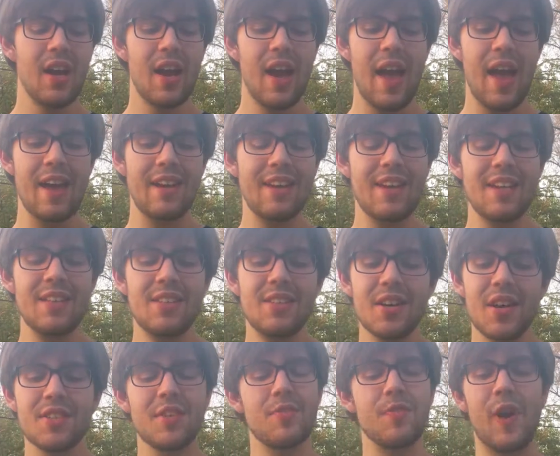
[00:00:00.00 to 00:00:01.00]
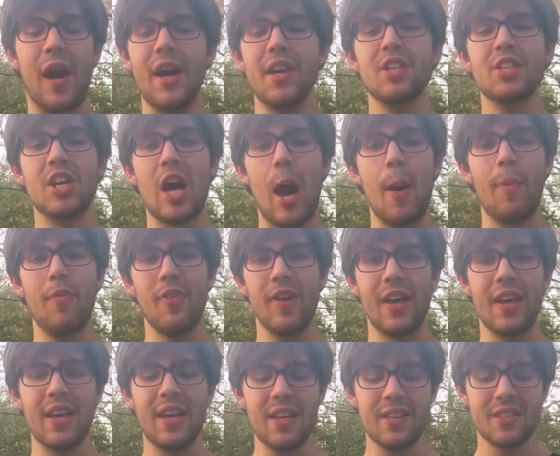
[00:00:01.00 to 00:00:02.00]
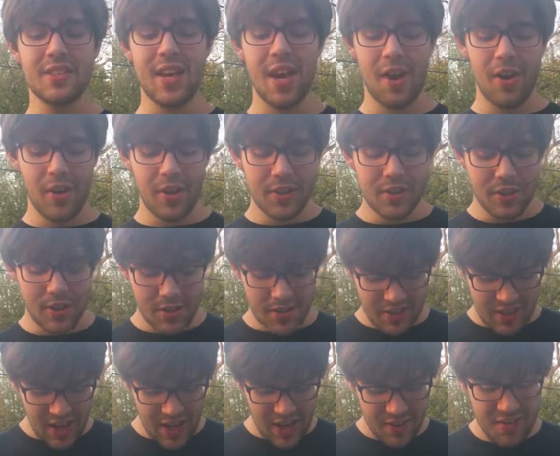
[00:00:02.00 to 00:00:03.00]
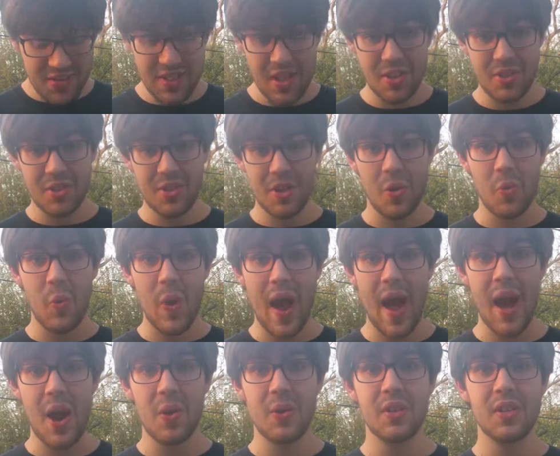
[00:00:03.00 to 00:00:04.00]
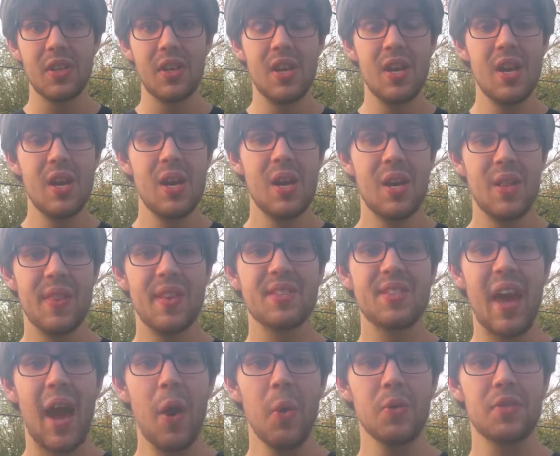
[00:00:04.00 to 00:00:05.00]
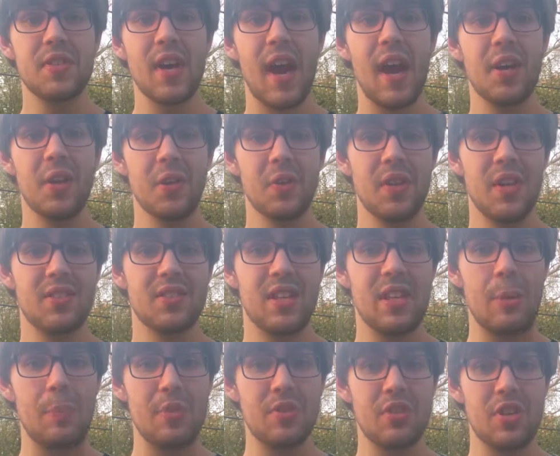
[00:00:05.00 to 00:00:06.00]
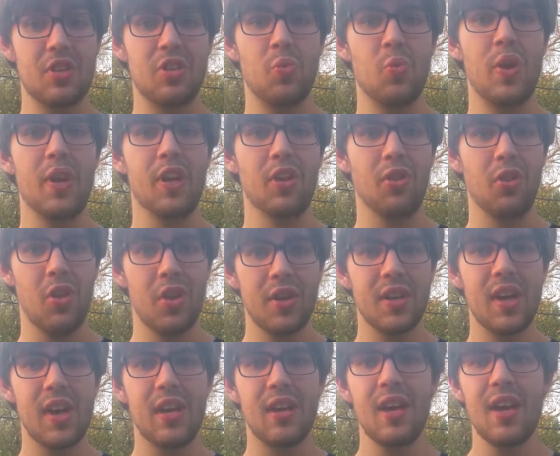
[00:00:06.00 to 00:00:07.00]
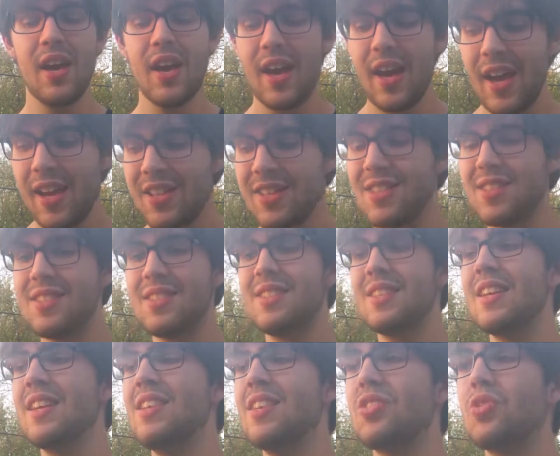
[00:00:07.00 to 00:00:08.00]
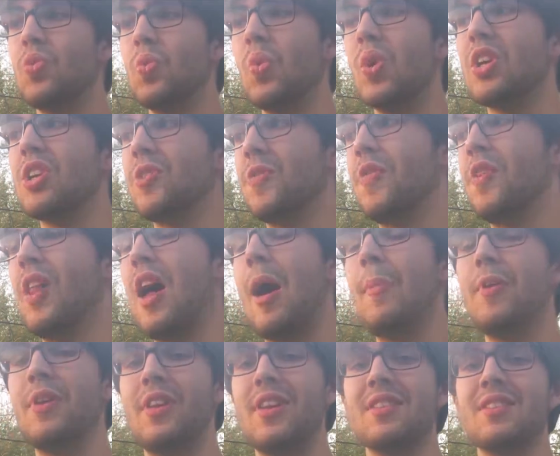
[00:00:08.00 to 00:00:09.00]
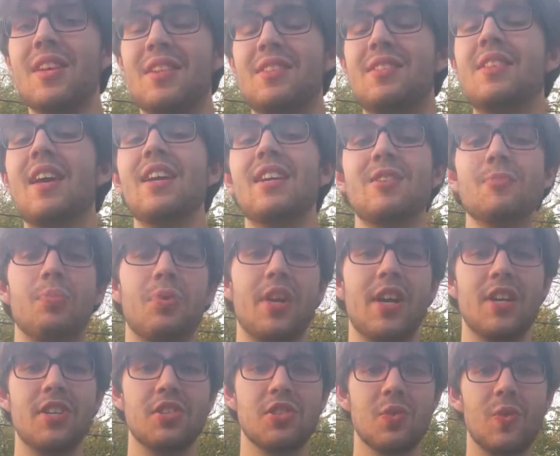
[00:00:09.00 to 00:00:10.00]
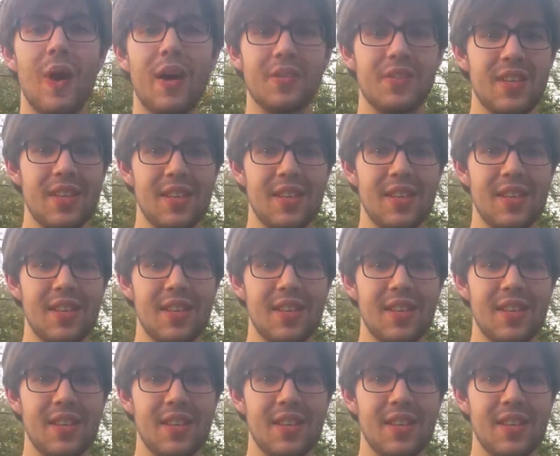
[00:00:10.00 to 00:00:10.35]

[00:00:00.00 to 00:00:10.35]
And he does a fine job of it. His character is kind of centered around this outsider that's in a position where he can look in and see this wonderful opulence that's taking place throughout